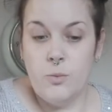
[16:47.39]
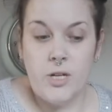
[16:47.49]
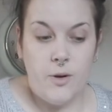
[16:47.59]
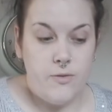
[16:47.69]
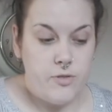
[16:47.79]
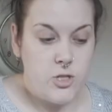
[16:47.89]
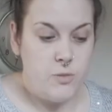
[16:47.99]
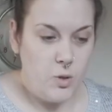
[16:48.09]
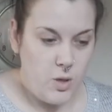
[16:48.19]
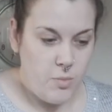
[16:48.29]
We're going for
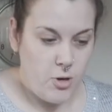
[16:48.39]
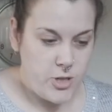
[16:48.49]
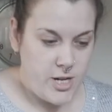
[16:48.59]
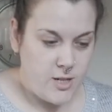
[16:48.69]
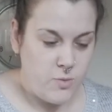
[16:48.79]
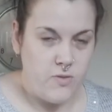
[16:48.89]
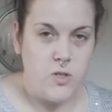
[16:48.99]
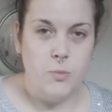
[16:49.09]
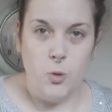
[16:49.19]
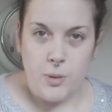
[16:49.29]
smaller projects with
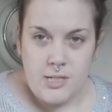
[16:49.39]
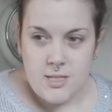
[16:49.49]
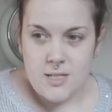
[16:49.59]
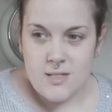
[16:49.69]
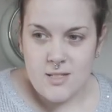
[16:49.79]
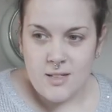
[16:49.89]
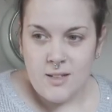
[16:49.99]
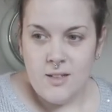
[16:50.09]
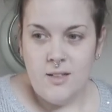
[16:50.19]
small pieces,